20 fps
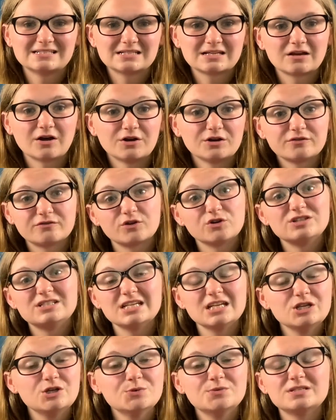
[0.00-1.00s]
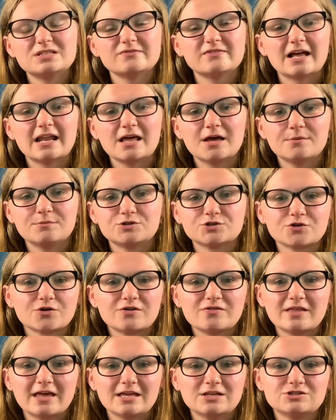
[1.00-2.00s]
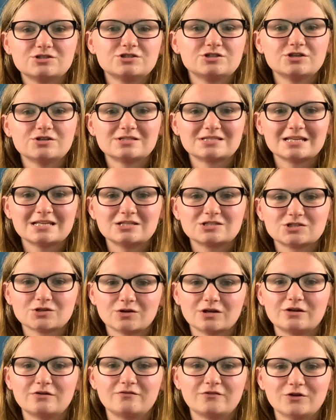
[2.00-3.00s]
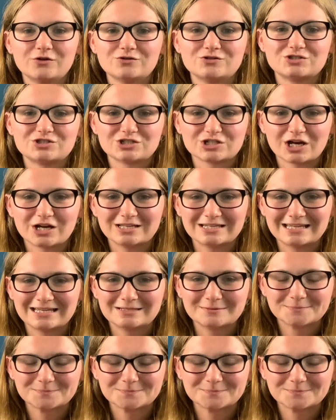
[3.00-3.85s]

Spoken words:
kind of continue and develop during the introducing solid foods journey.